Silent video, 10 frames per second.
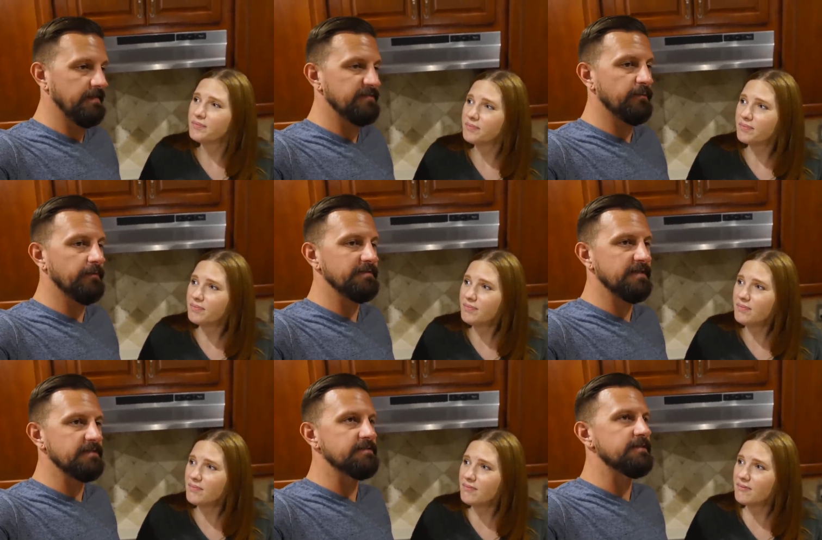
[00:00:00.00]
Speaker 1: that's what everybody
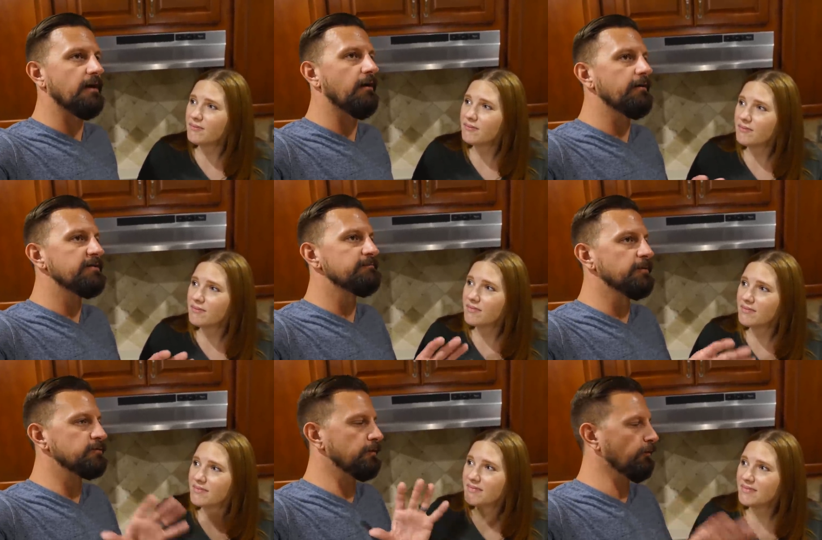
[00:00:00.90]
says. It's the hardest,
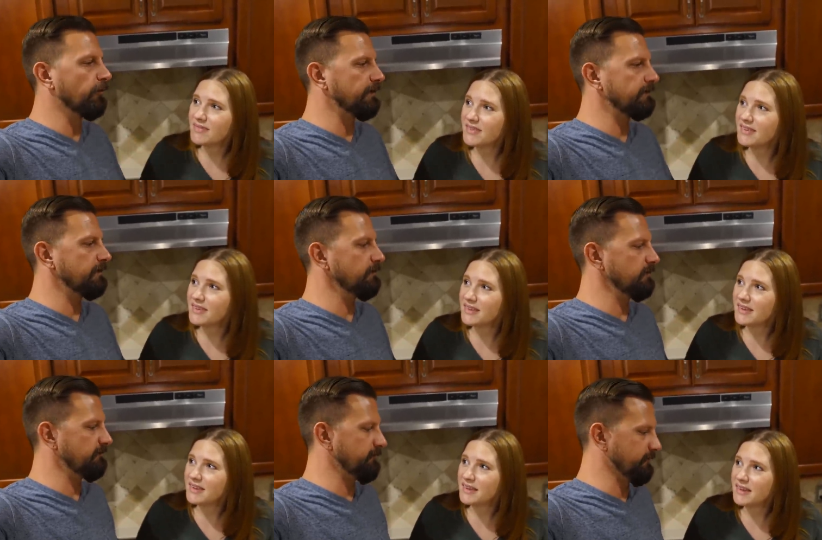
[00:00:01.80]
most rewarding thing
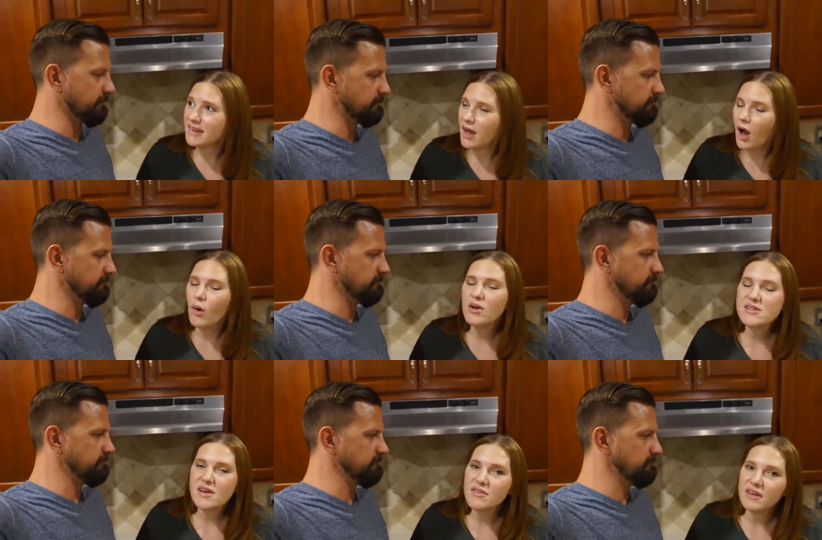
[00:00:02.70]
you'll ever do.
Speaker 2: Oh, and
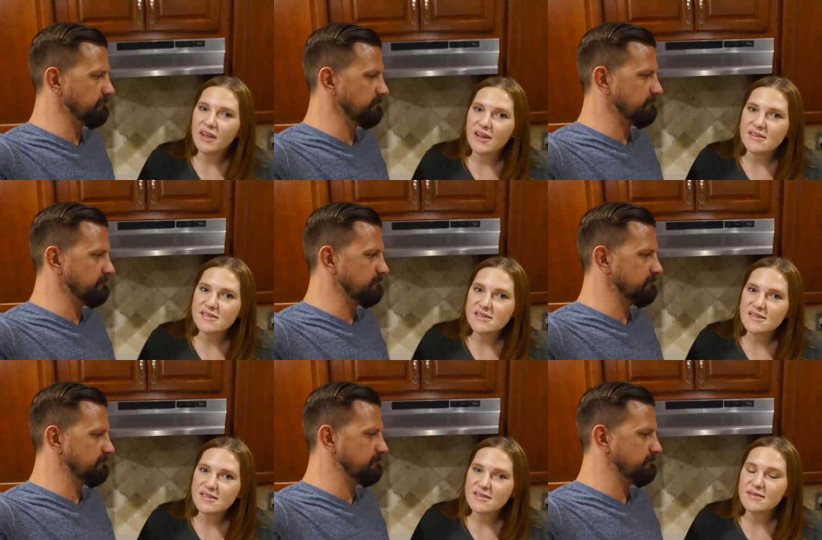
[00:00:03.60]
it definitely is.
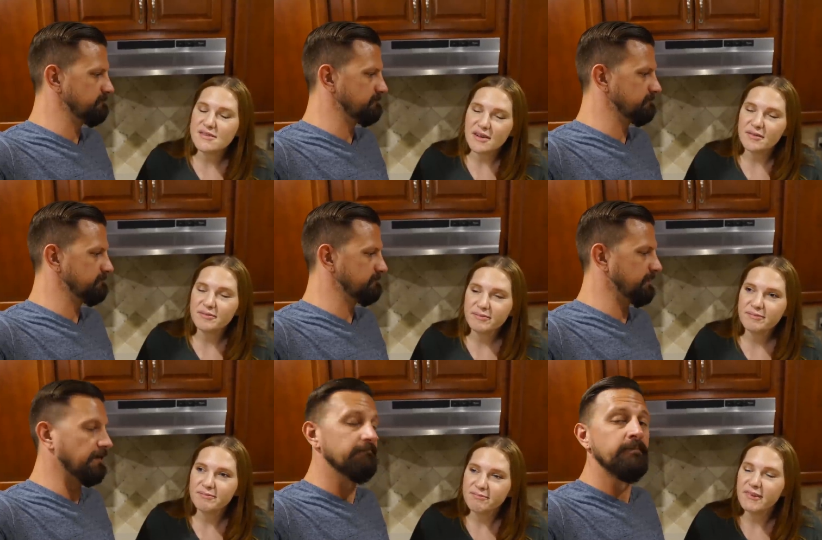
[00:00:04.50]
So
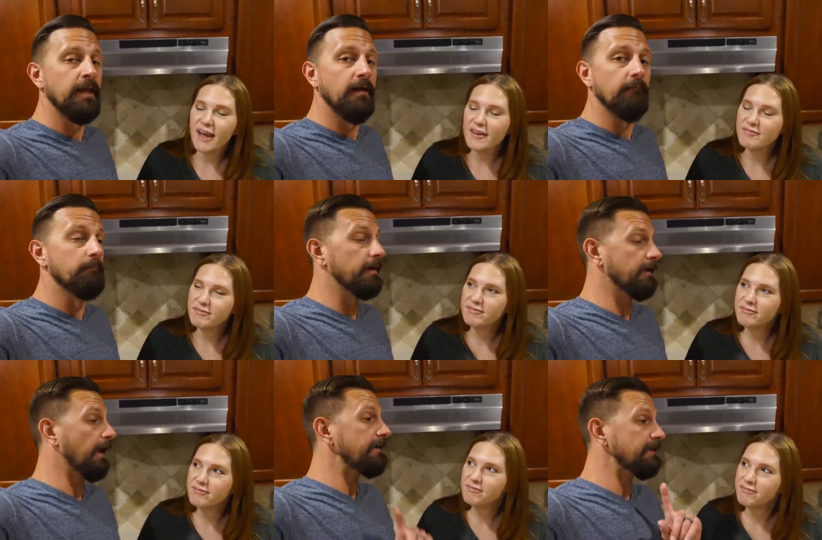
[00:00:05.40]
yeah,
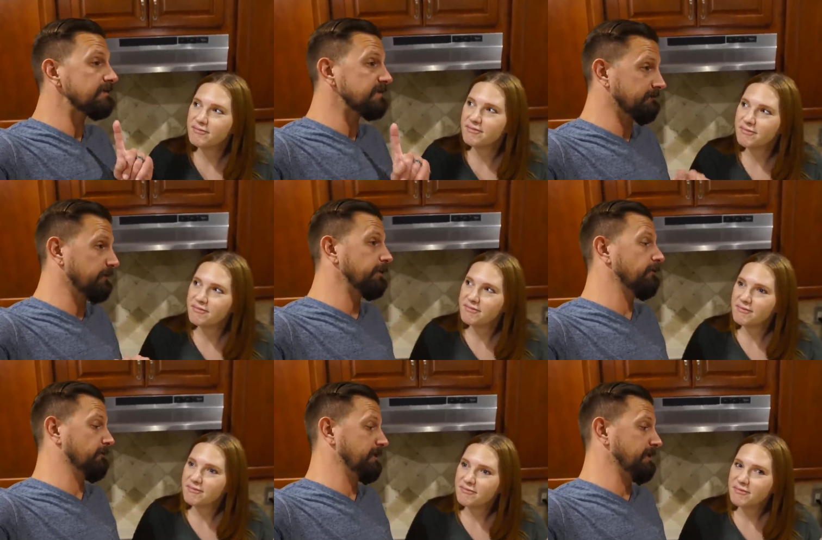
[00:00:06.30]
but I think it's time that we
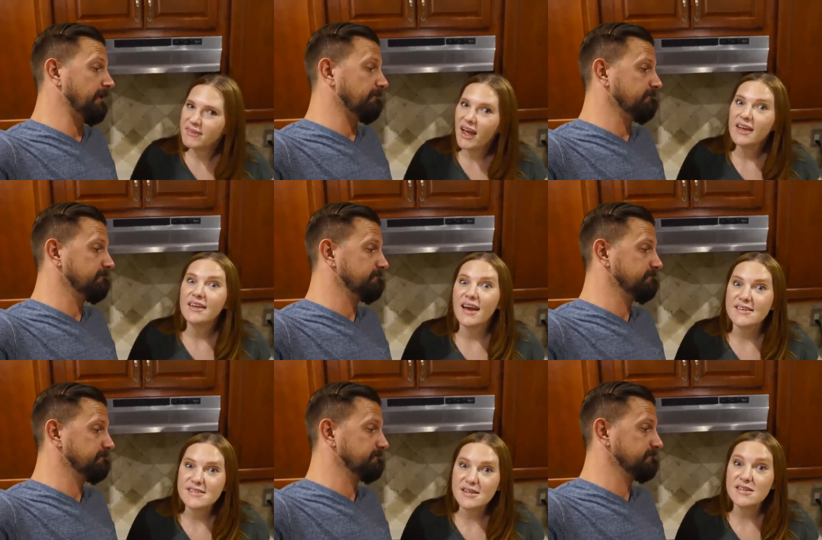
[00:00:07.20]
go to bed now.
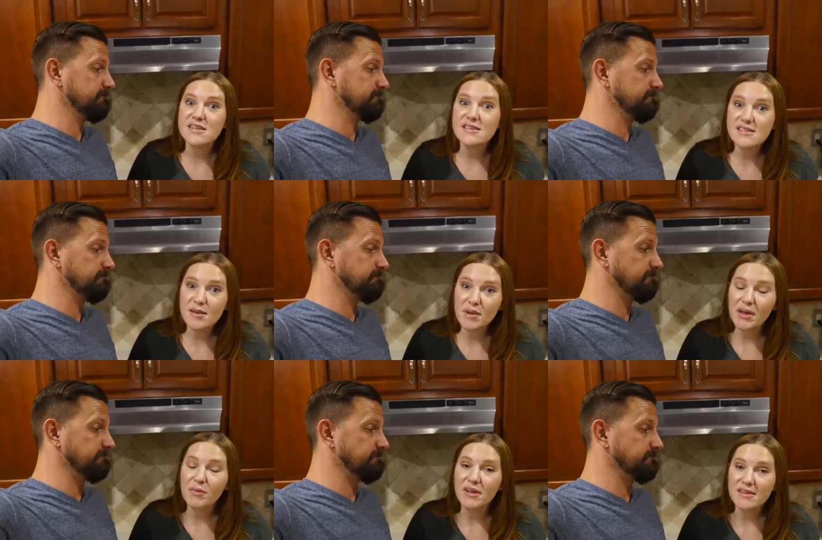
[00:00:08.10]
Yes, because he's sleeping
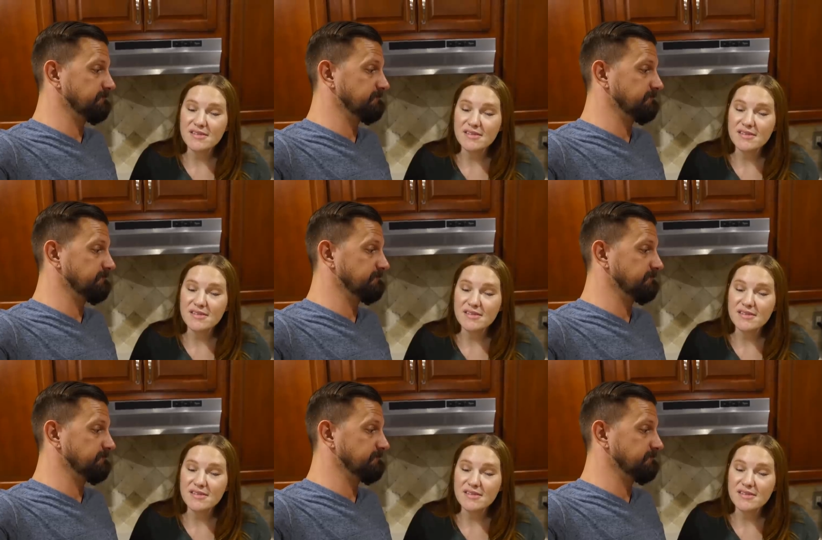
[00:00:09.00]
and we need